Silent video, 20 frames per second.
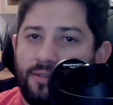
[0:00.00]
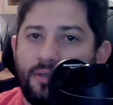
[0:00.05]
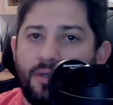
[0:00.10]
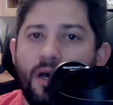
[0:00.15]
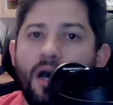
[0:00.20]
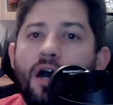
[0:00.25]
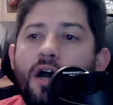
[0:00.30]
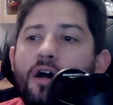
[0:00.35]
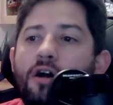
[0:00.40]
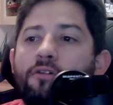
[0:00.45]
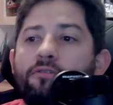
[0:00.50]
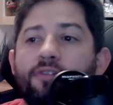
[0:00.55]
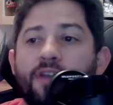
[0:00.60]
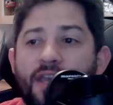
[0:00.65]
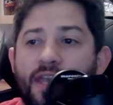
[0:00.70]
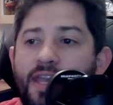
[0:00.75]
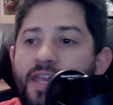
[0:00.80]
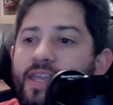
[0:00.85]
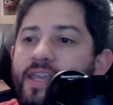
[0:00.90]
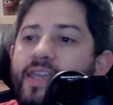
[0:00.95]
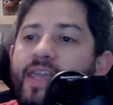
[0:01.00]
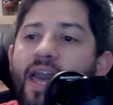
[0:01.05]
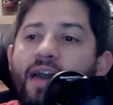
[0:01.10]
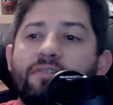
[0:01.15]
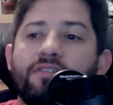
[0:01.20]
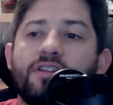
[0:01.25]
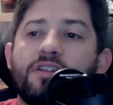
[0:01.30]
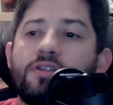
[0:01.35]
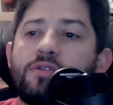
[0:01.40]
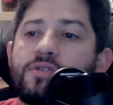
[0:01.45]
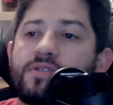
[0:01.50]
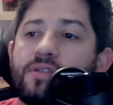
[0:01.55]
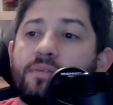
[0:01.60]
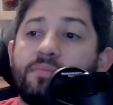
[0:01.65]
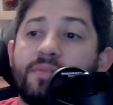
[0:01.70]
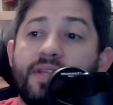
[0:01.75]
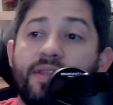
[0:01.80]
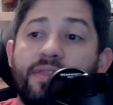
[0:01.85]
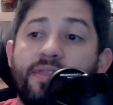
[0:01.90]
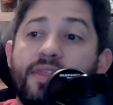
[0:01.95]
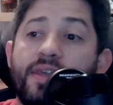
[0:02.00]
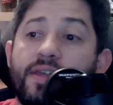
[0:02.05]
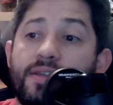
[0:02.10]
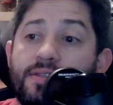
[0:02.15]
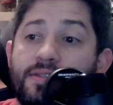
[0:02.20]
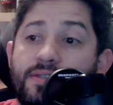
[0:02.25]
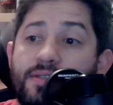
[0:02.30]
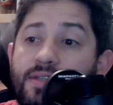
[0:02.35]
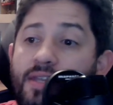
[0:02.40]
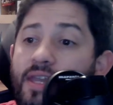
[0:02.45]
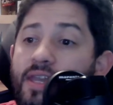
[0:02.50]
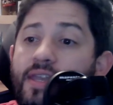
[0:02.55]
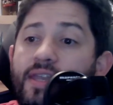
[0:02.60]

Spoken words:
of Gavin Newsom did this.